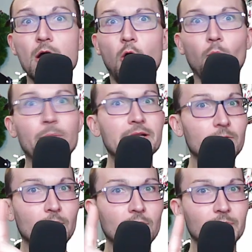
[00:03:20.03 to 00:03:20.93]
Oh, but
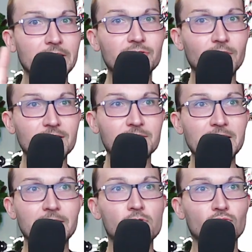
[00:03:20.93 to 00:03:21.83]
it will be, trust
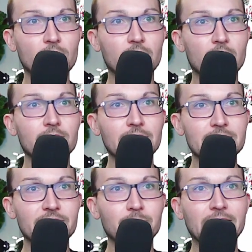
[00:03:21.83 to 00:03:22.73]
me,
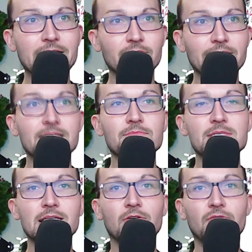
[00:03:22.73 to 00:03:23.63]
regardless if Biden rigs
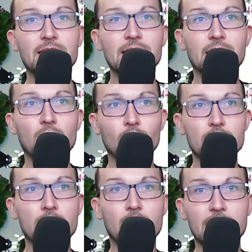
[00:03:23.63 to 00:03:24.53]
himself in there or
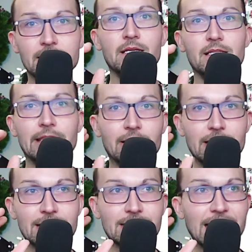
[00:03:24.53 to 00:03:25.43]
not. There
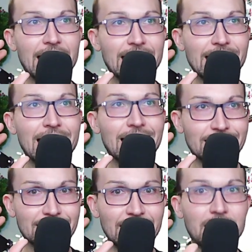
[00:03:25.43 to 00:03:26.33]
is a
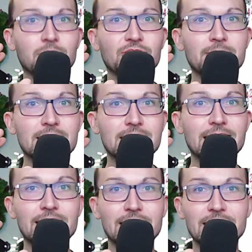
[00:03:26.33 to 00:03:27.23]
establishment
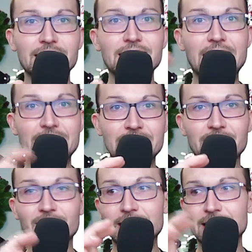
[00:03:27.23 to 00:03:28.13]
side of things and
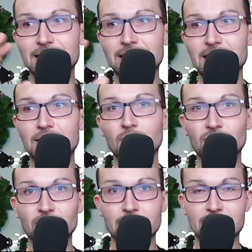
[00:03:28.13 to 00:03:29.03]
there is the
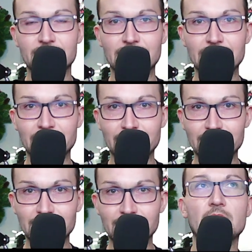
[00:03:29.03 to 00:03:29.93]
socialist side of
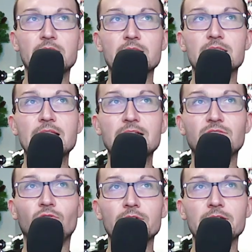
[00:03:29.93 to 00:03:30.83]
things. And this next
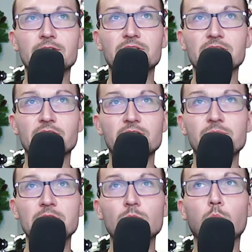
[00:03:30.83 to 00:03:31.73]
4 years is going to
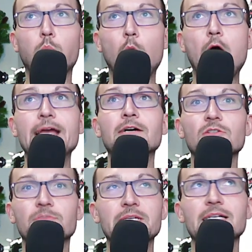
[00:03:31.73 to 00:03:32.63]
be
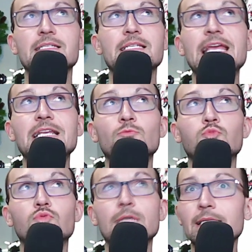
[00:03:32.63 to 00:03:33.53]
wild because it
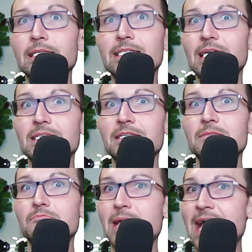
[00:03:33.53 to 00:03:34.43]
really
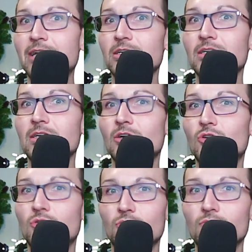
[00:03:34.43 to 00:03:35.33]
doesn't matter
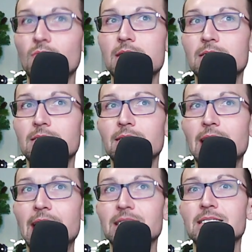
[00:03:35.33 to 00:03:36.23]
who
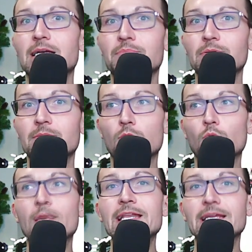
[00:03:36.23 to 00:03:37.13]
ends up
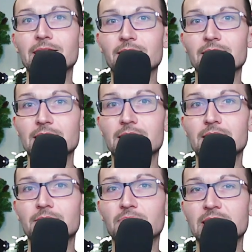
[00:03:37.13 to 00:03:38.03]
winning
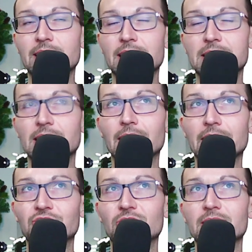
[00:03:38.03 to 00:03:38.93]
this contested
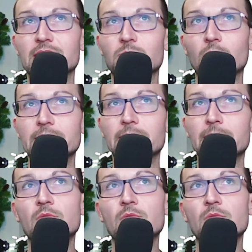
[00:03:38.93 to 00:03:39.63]
election at this point.